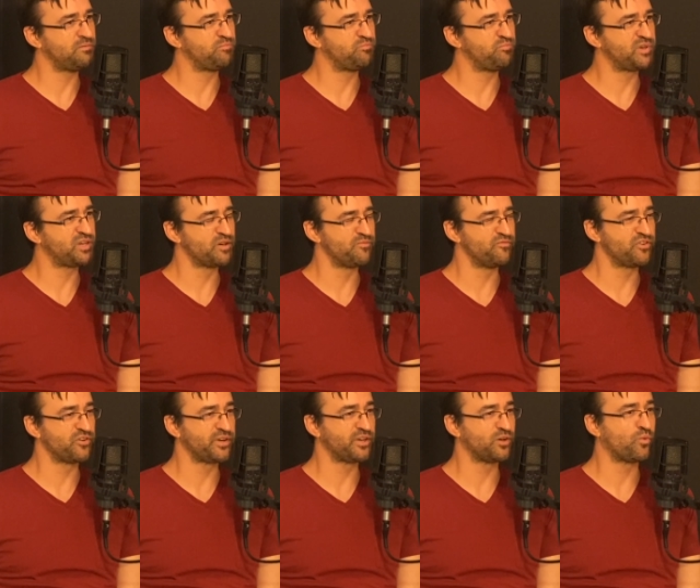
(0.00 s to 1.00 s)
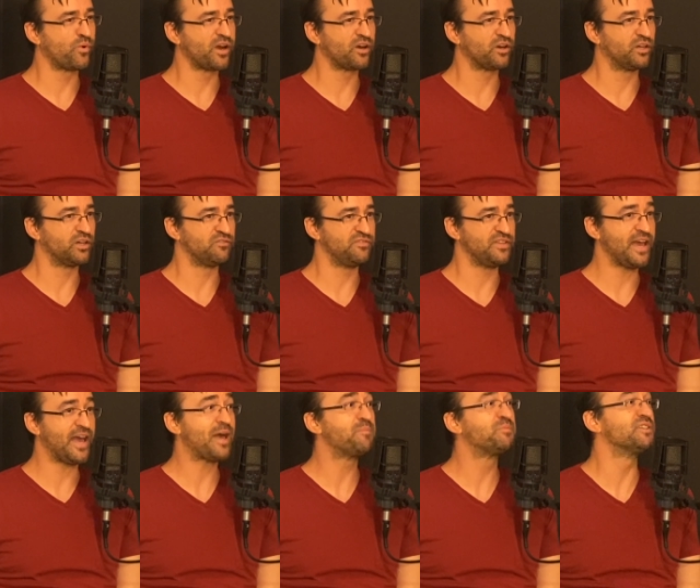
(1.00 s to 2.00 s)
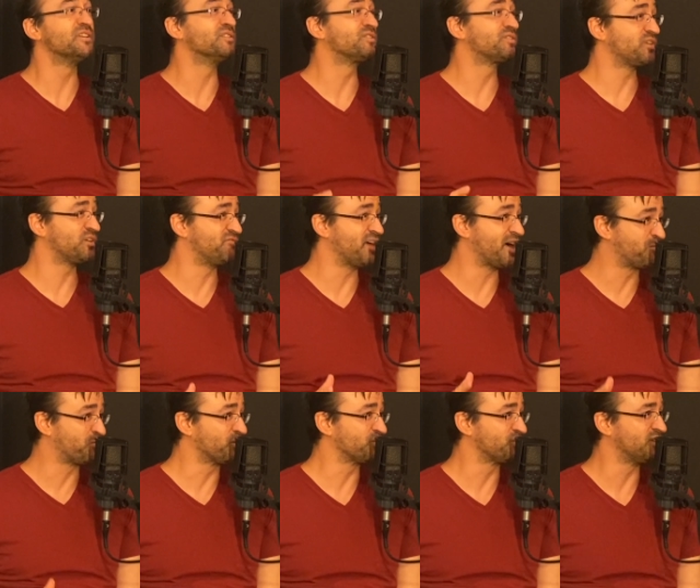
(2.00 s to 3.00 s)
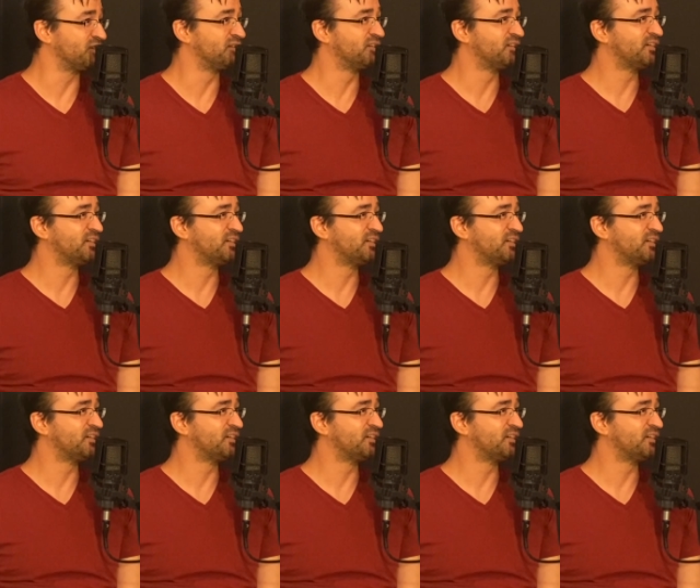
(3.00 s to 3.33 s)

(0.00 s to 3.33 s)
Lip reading: become very aware of the absence of that person,